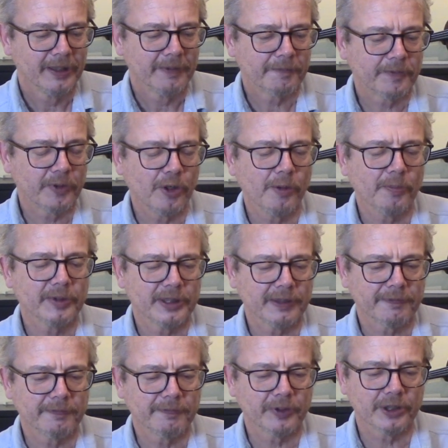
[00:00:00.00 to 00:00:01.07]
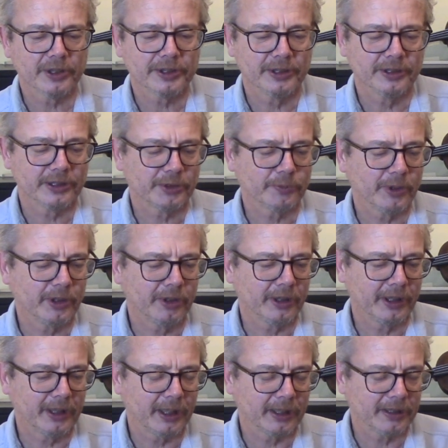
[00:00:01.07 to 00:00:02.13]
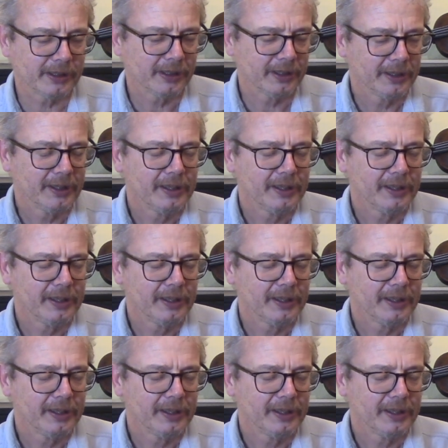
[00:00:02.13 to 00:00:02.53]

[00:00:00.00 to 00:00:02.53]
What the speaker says: from different versions is what you're going to get.